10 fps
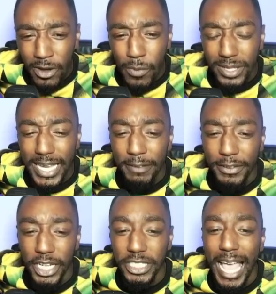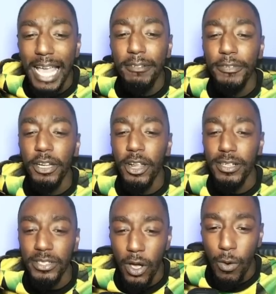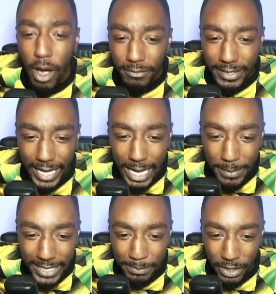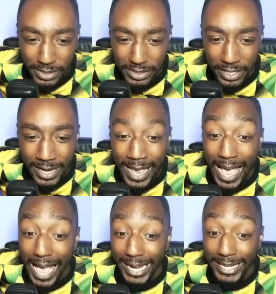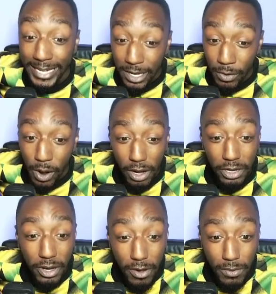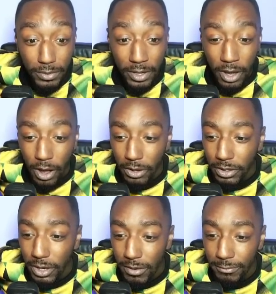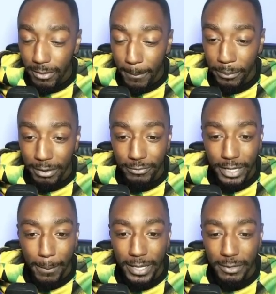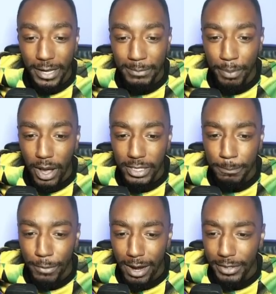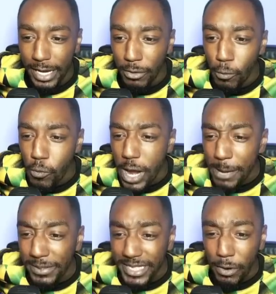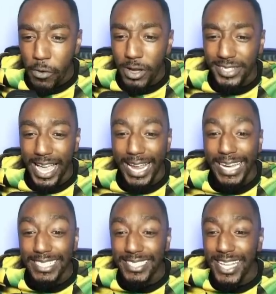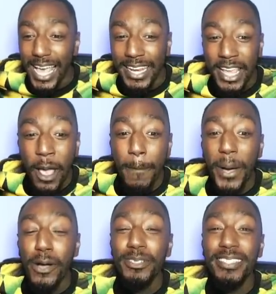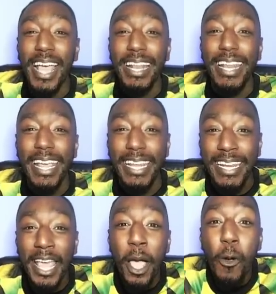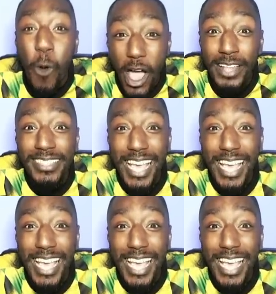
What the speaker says: What a finish. And for the last goal of the game, here's Martin Halil on loan from Brentford, I believe. Here's Barnes, Brownhill whips it. What a hit, son. Post and in. What